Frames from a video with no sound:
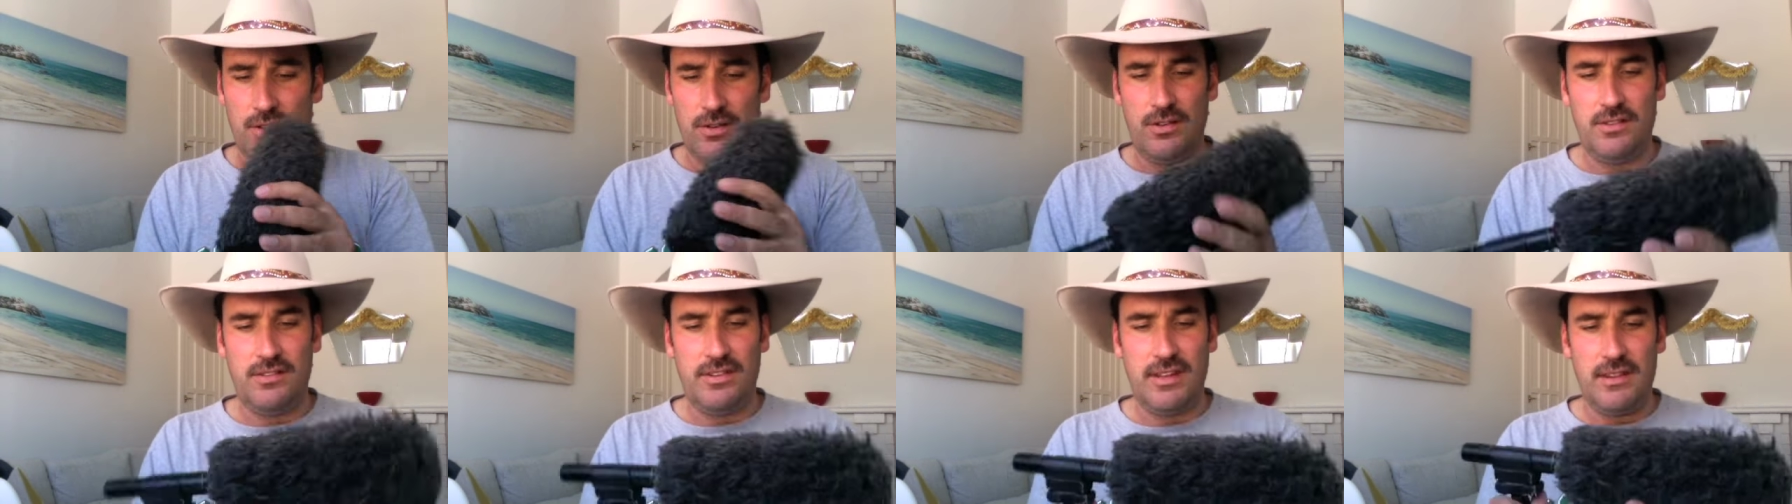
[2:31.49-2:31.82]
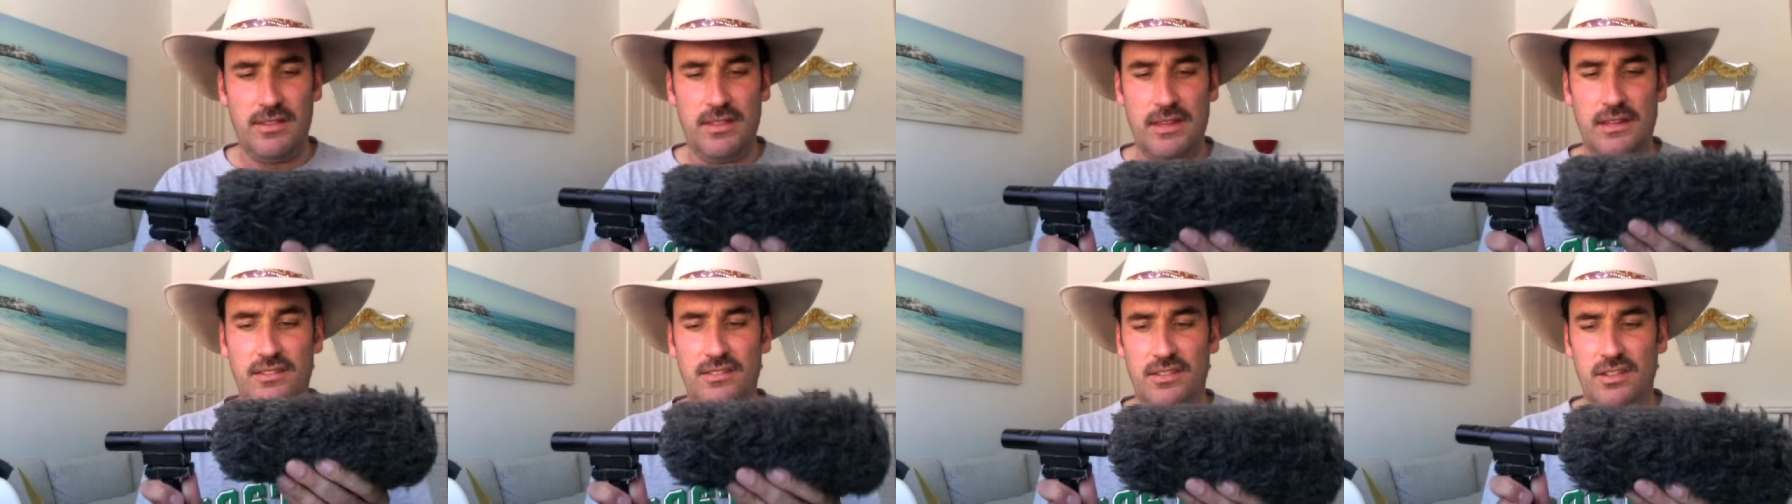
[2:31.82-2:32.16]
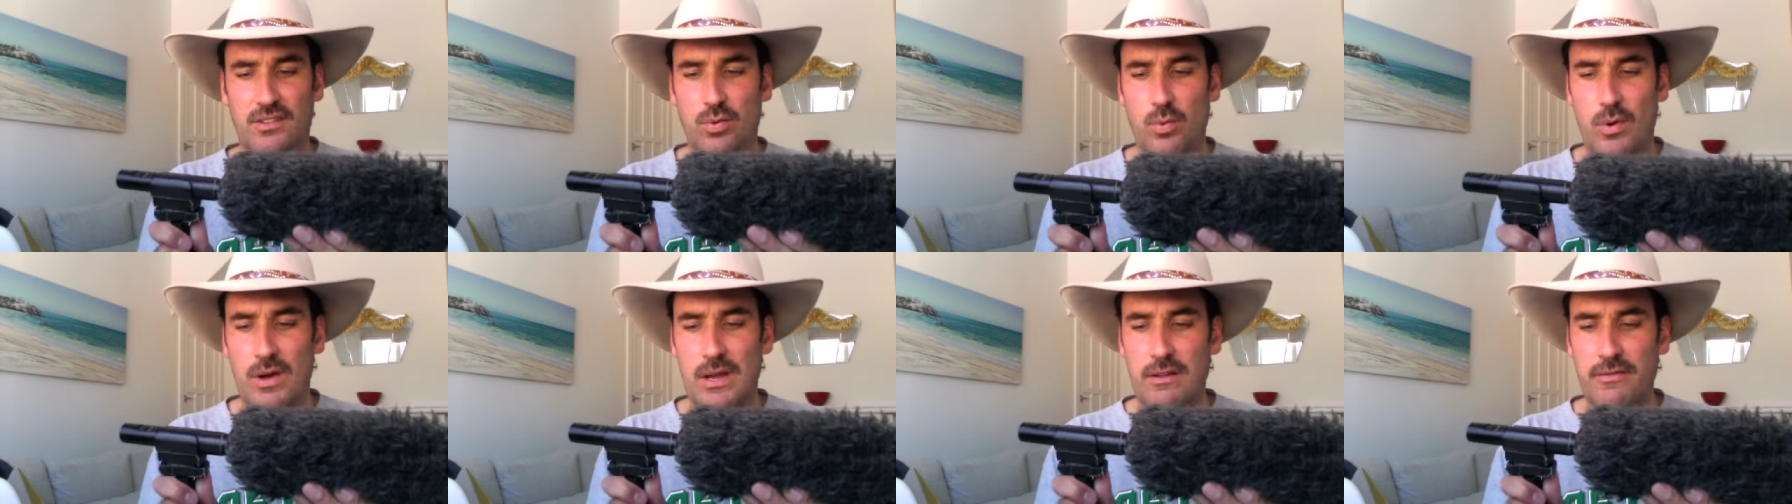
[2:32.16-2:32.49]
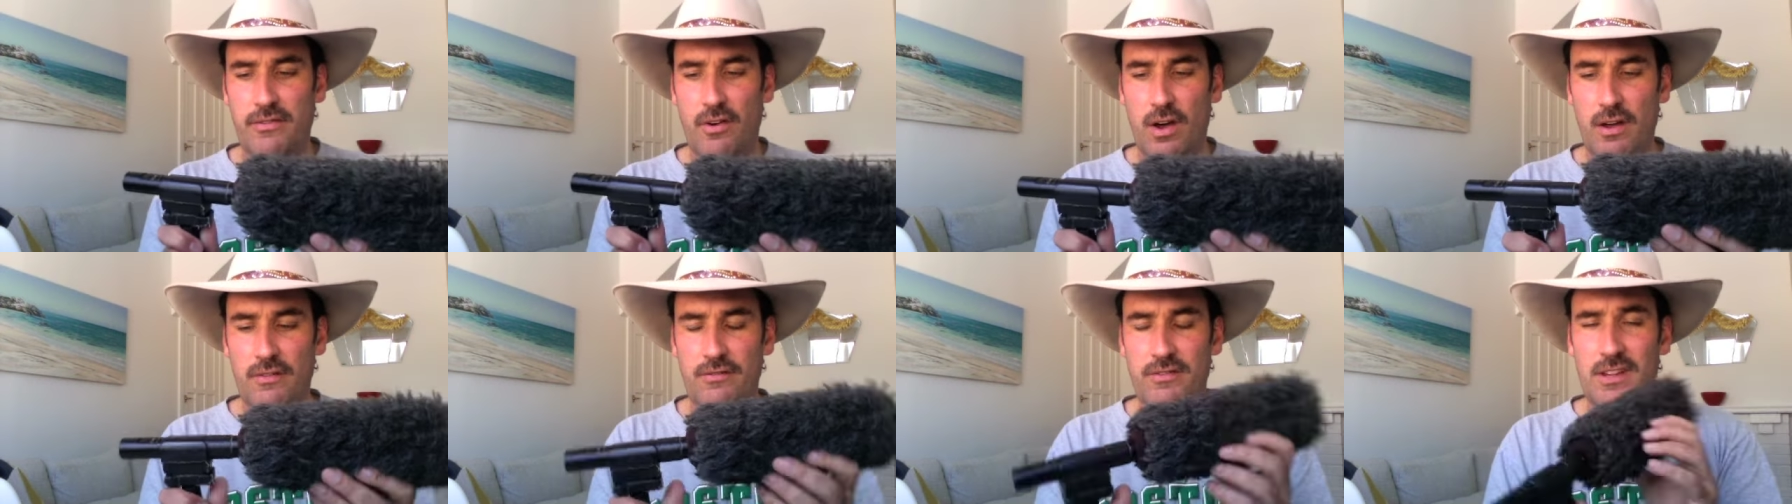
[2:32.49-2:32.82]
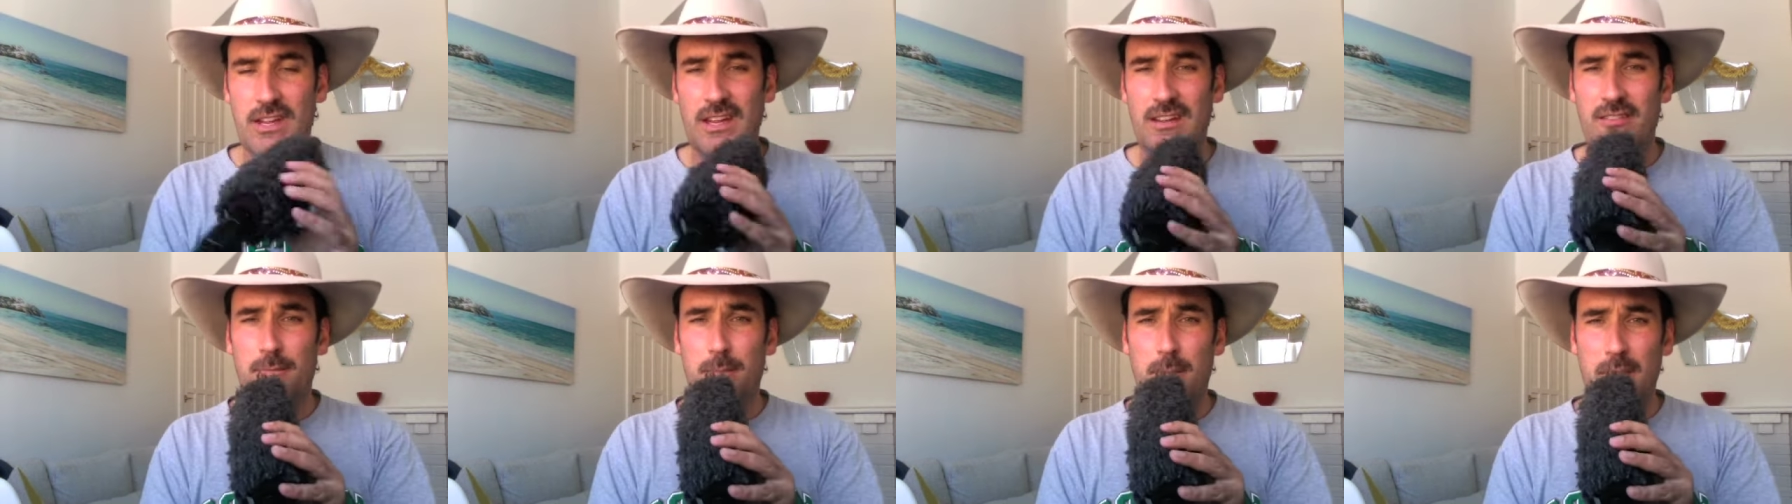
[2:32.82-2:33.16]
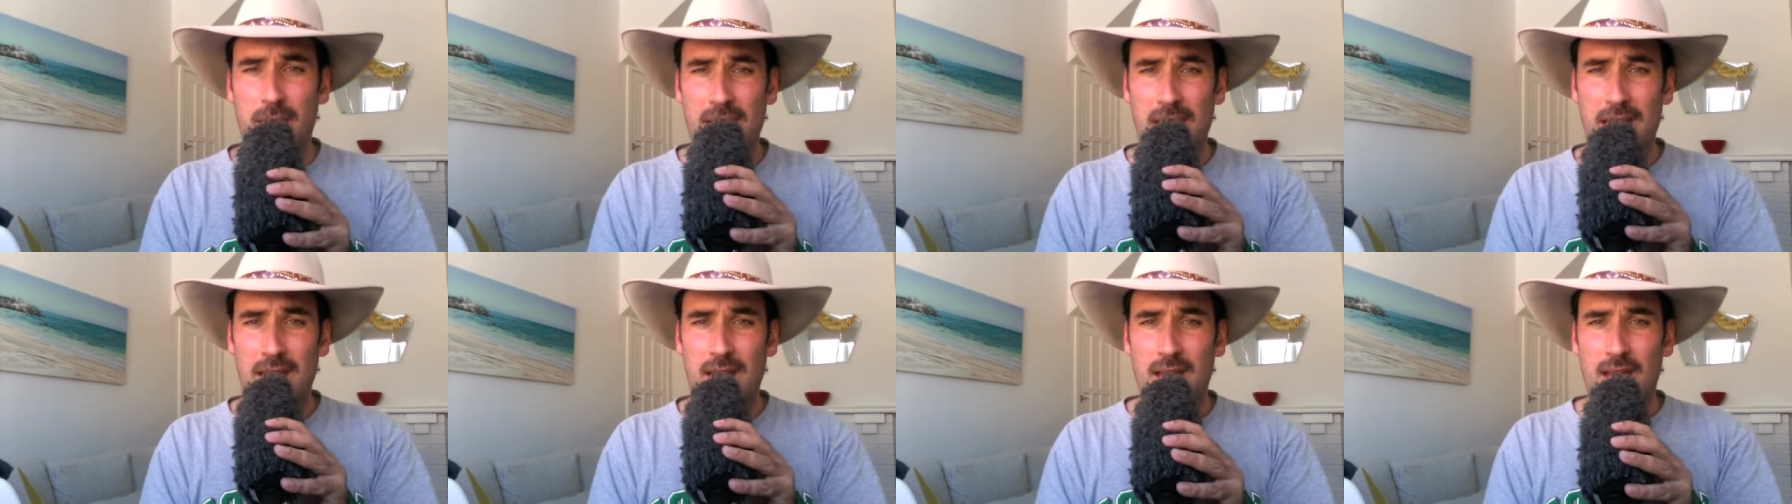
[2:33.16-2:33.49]
set this to 25
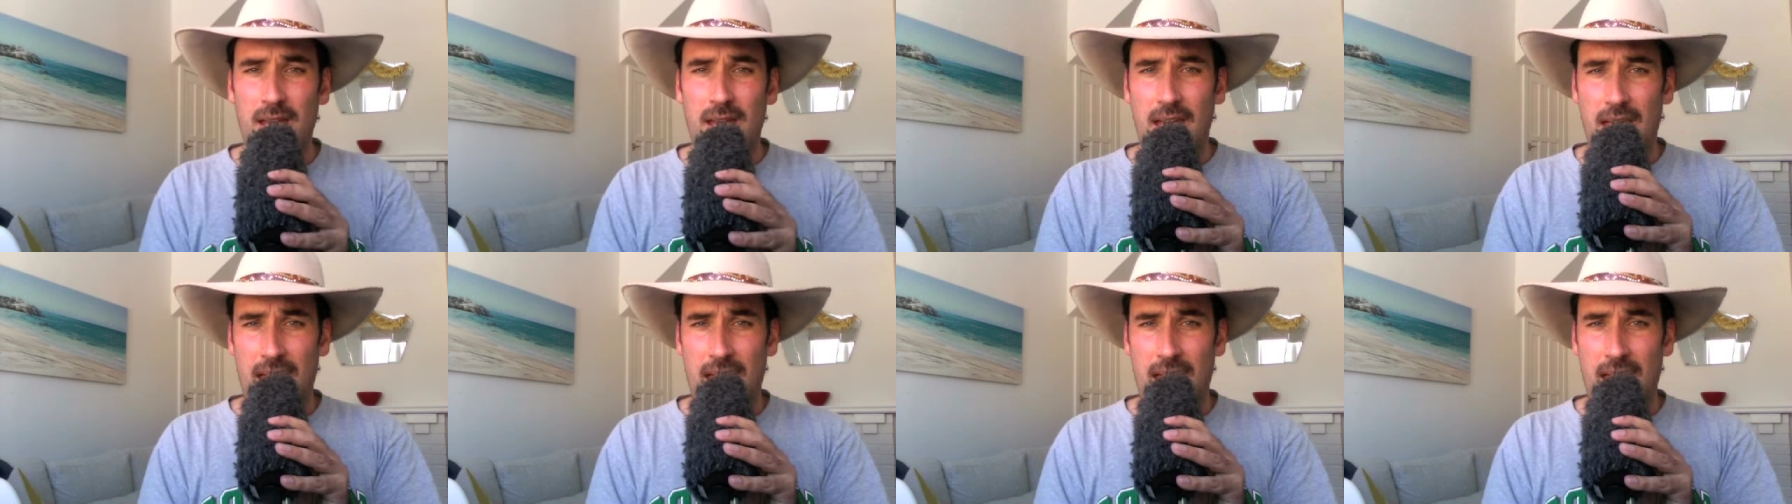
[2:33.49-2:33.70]
dB